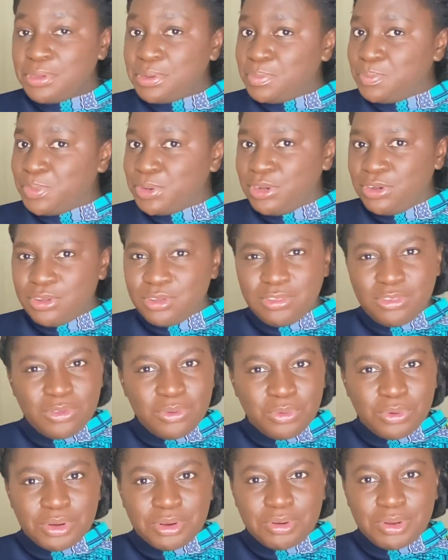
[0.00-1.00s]
But not to
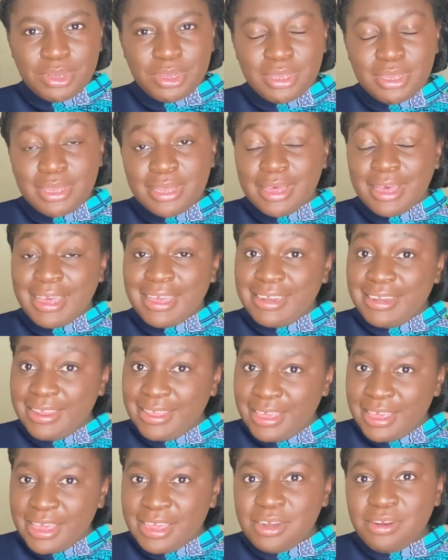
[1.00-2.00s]
worry, at the
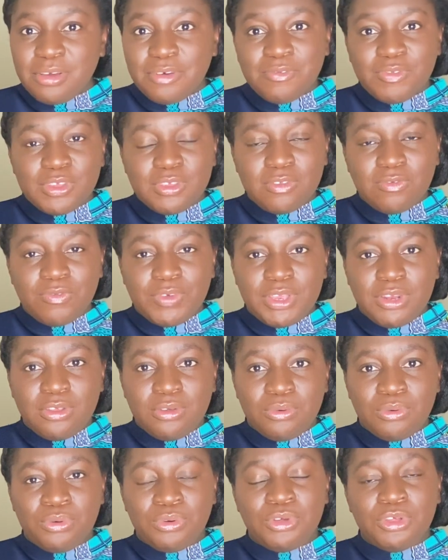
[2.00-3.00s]
end of this
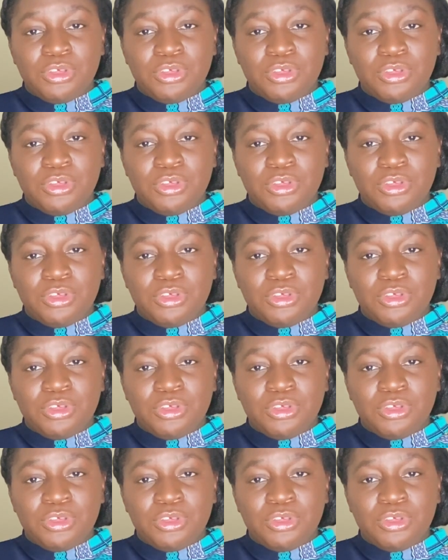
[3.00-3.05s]
video,